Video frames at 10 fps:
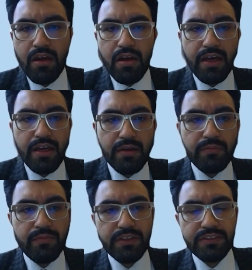
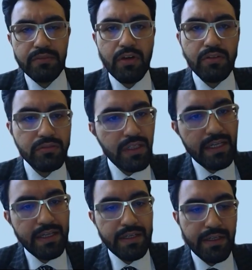First of all,
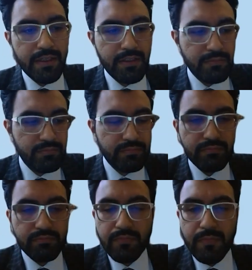
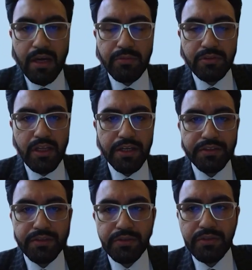I would like
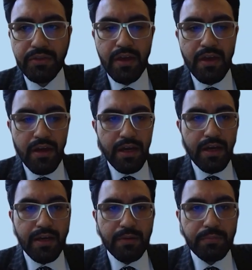to
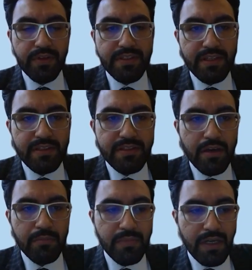present
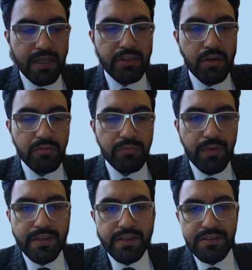some known
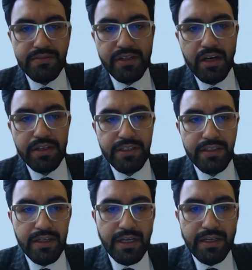findings regarding
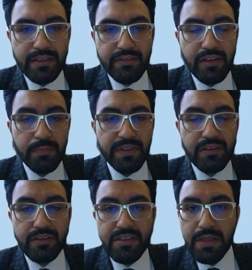
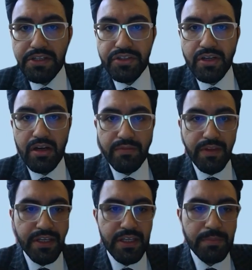developmental dysplasia of the
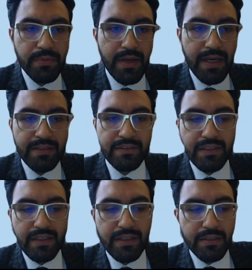hip,
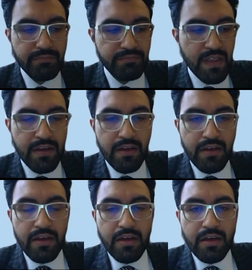and
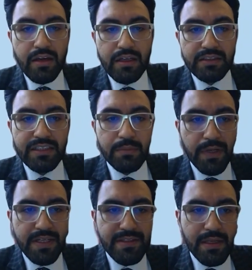step
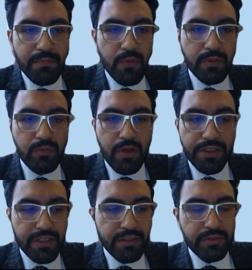by step, we will
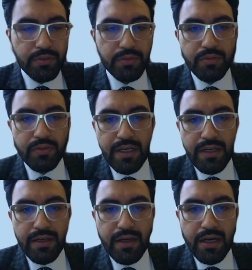walk into
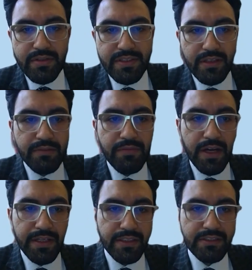our study
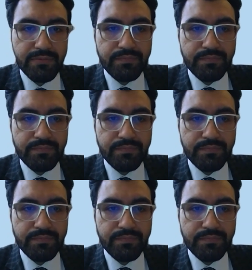findings.